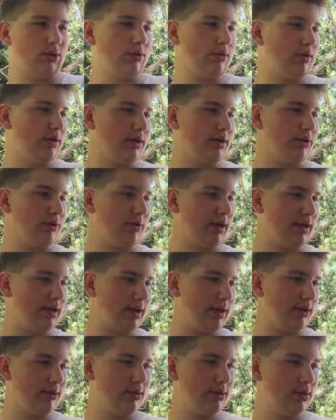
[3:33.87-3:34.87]
really good right
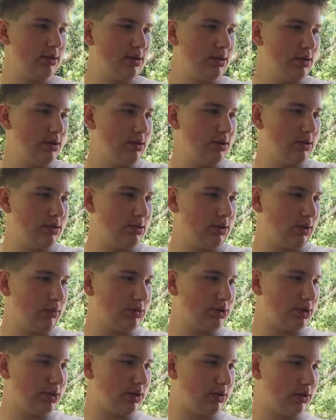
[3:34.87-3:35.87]
now. So I'm
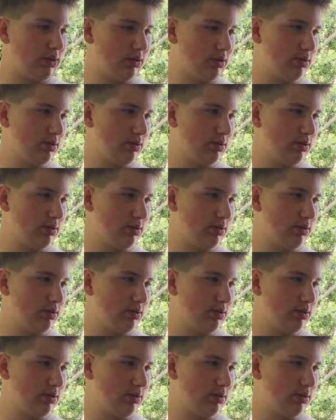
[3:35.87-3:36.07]
just gonna